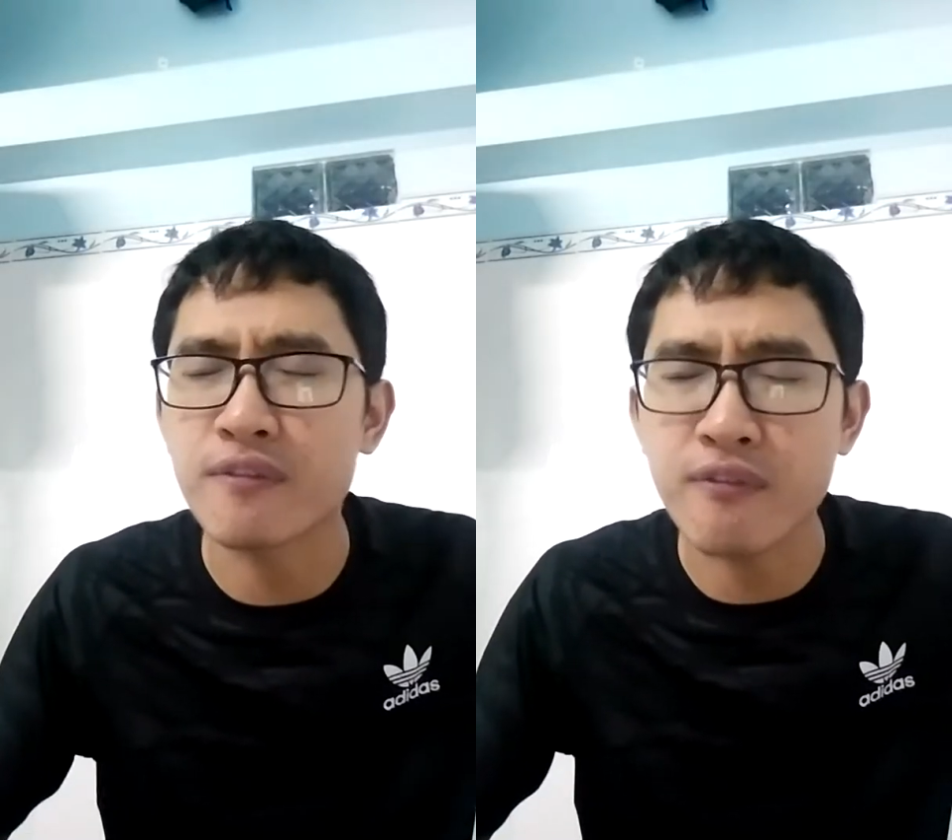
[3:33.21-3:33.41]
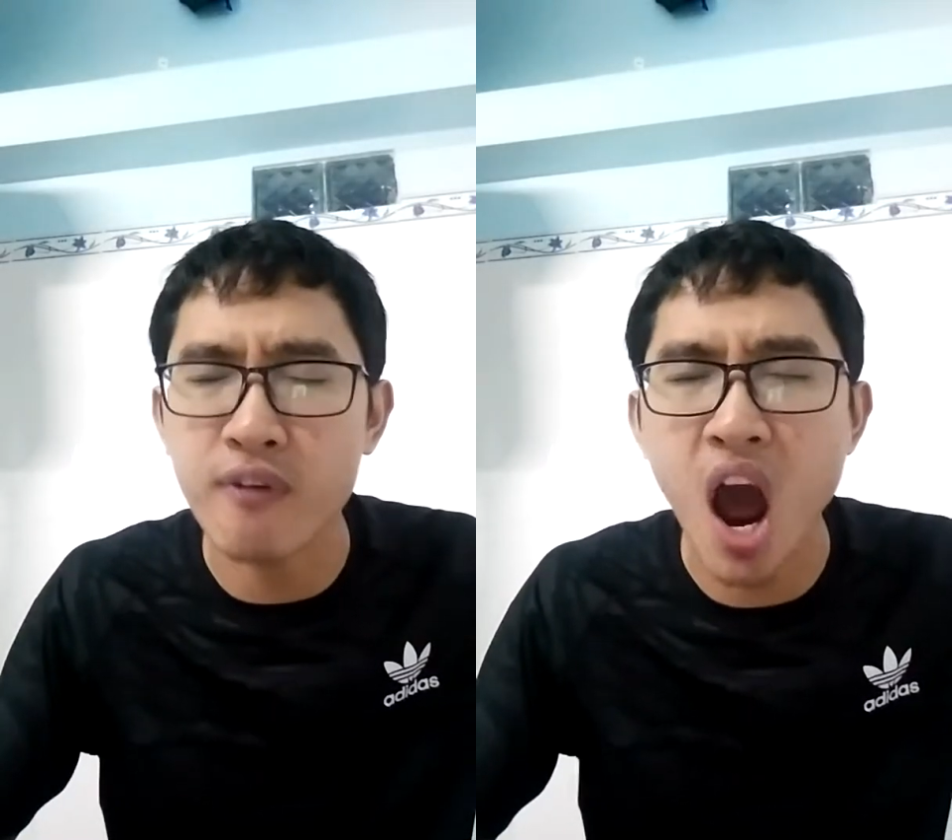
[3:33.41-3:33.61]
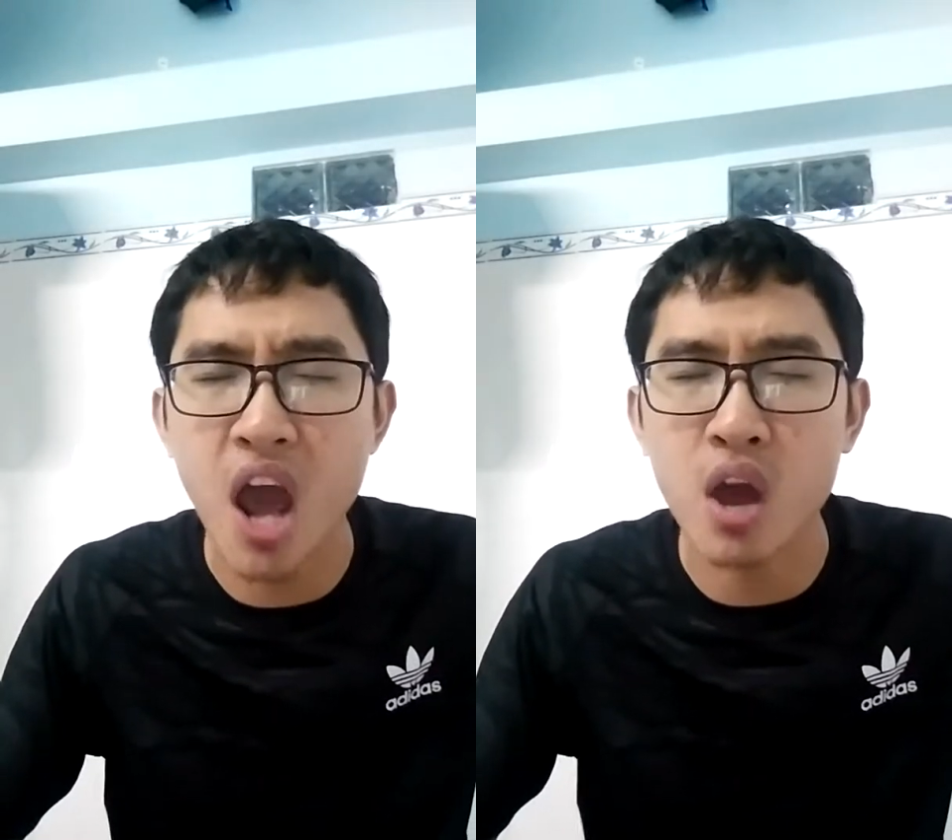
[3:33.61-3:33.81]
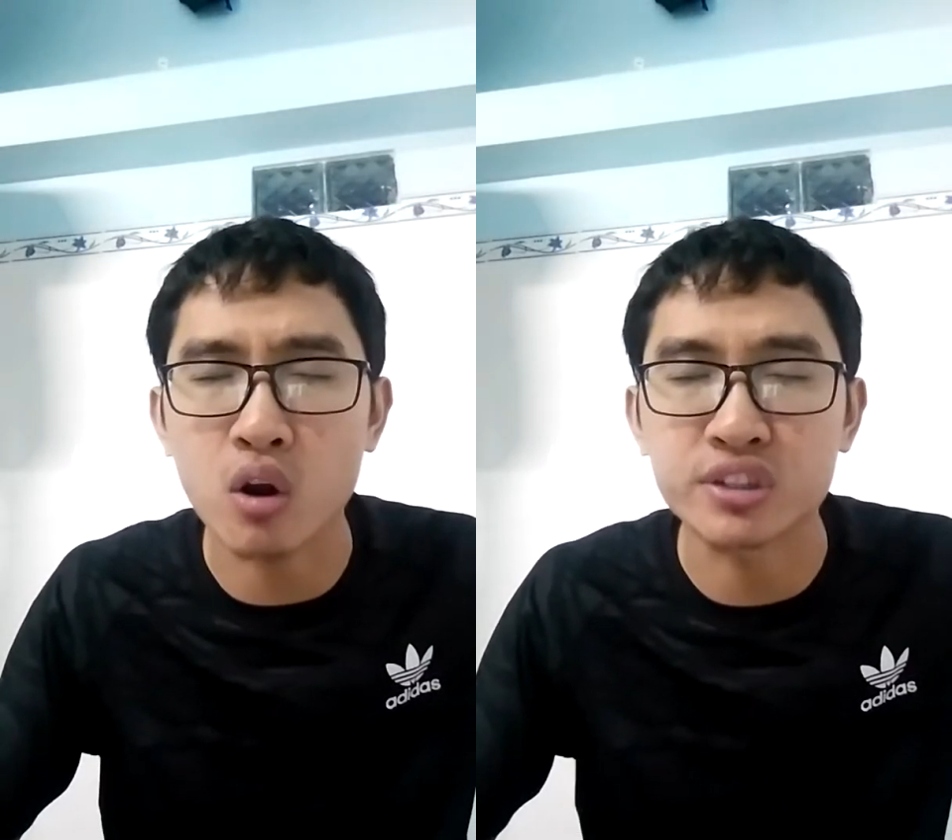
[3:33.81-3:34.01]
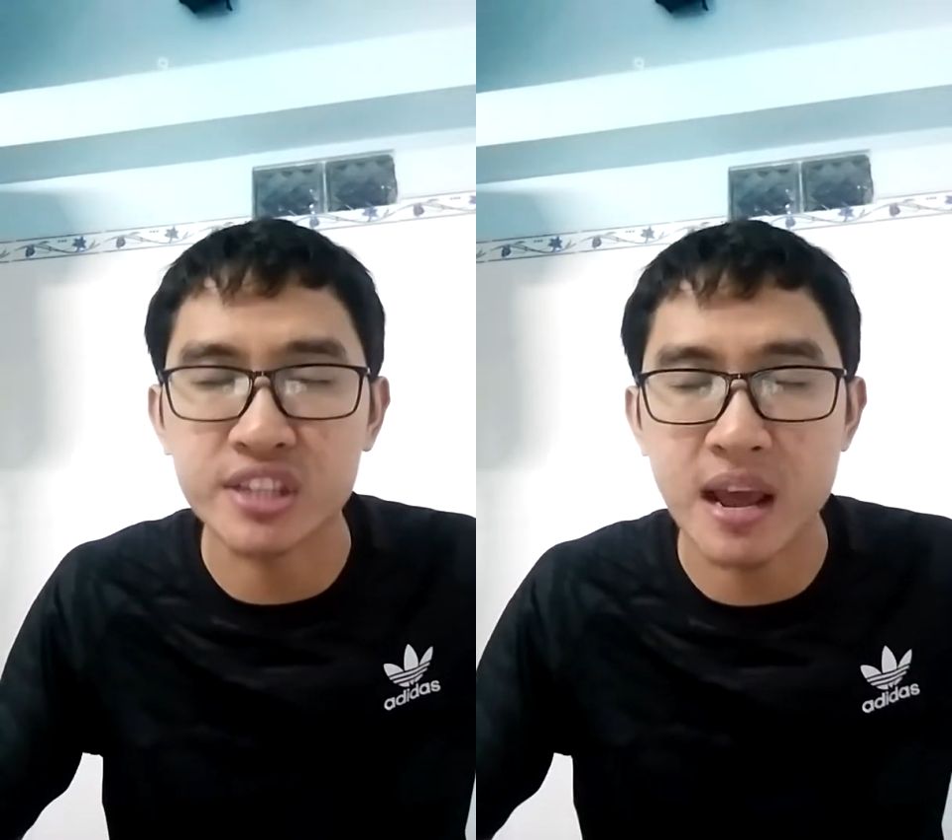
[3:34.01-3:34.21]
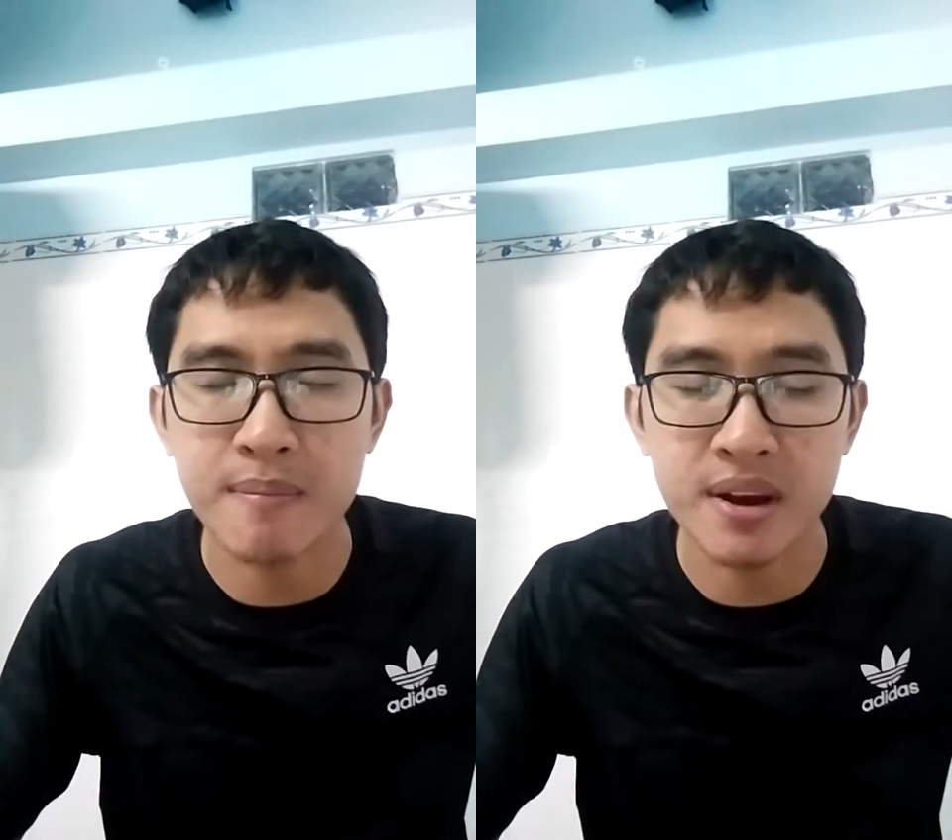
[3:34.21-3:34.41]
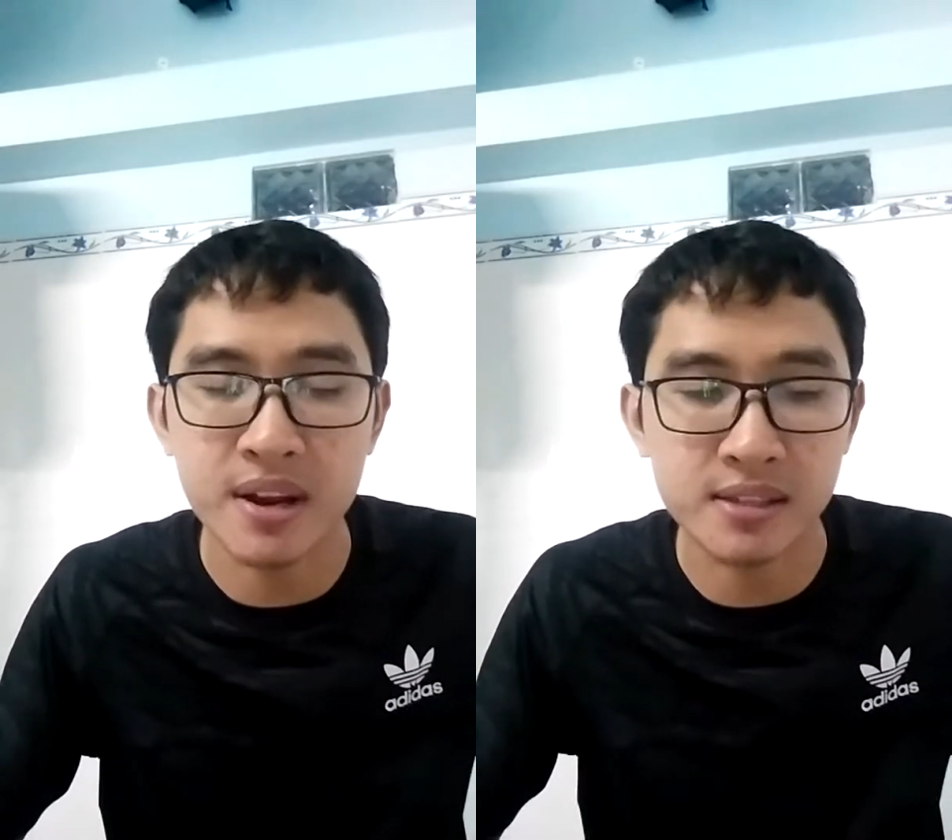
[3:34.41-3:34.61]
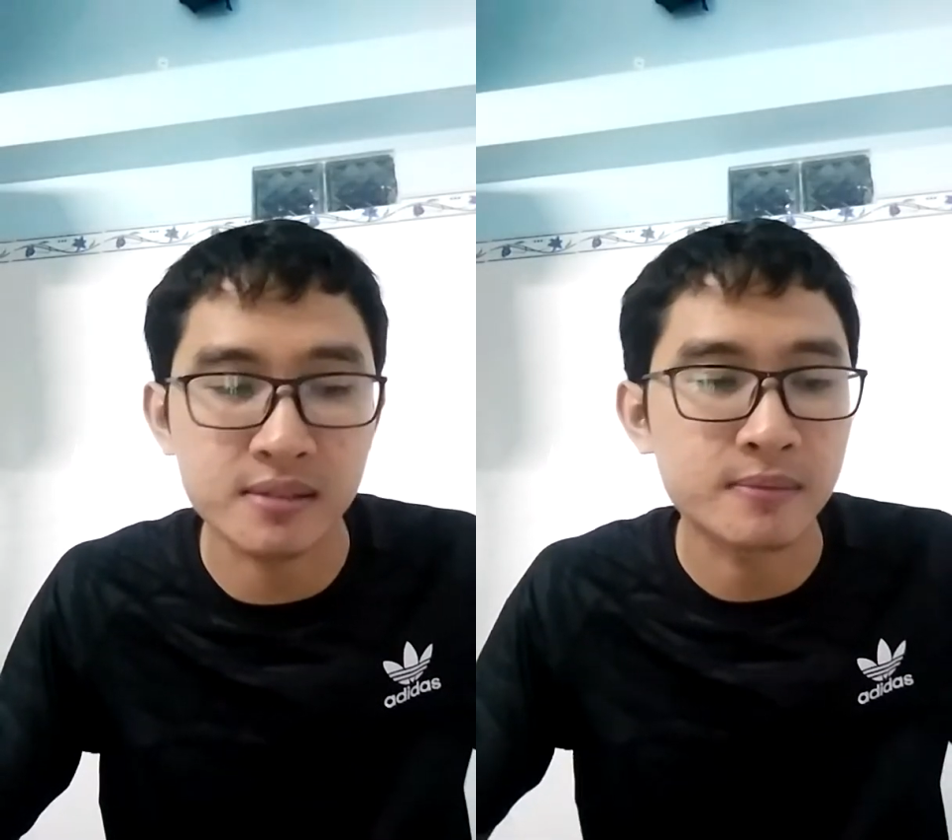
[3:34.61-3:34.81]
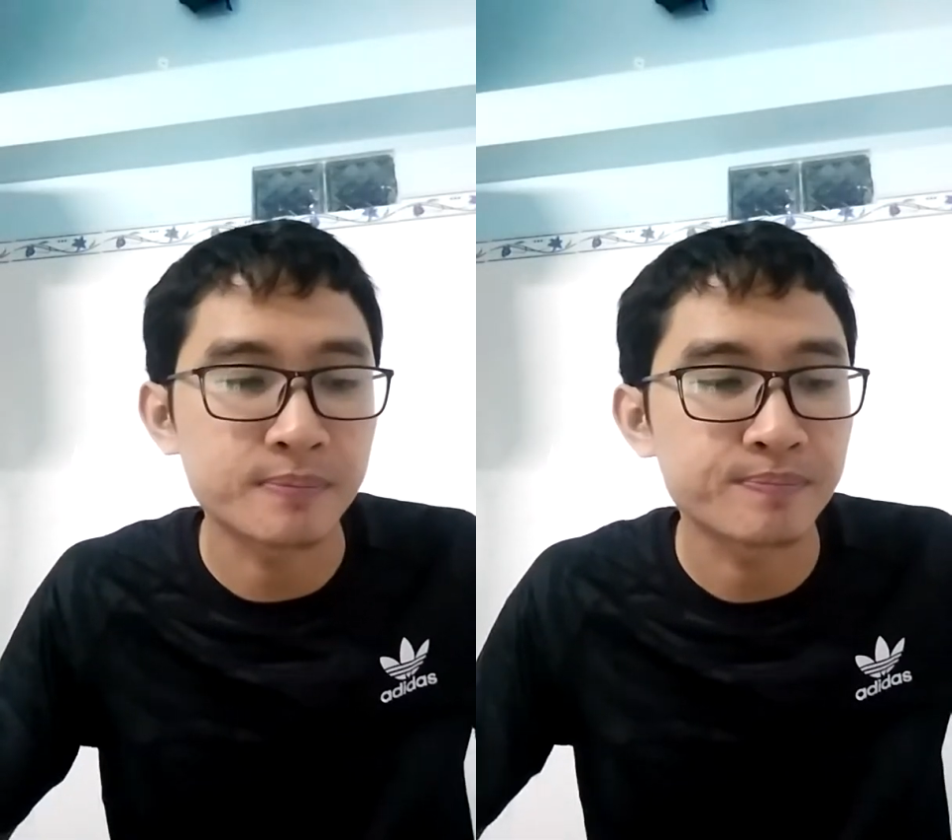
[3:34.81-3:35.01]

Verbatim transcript: five or ten minutes.